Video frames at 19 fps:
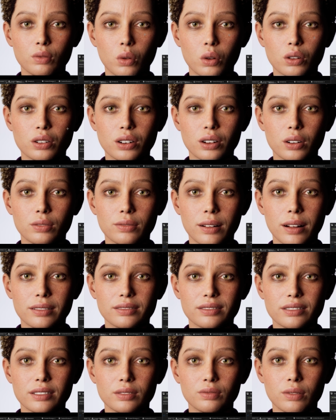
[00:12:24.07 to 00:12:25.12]
mockup
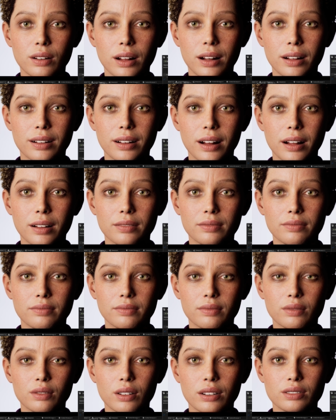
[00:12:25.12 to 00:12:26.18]
data, you can
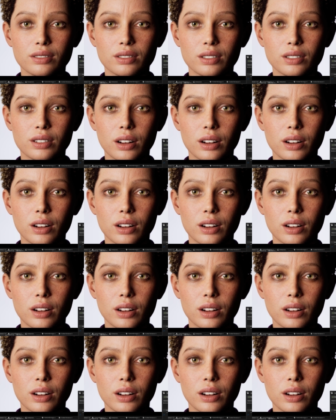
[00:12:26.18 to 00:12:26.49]
disable